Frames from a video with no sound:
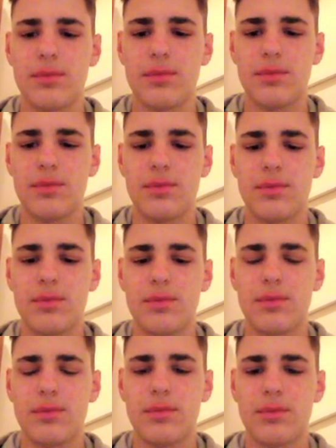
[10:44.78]

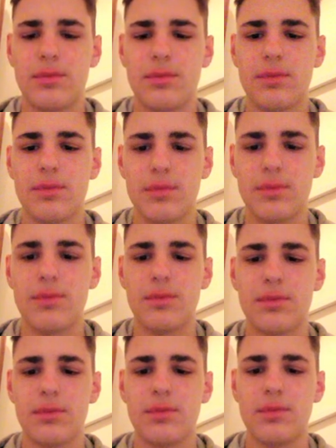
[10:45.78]

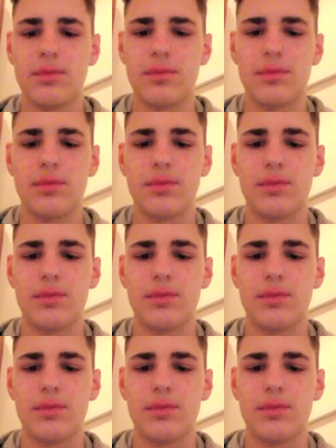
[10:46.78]
No words are spoken by the person on screen.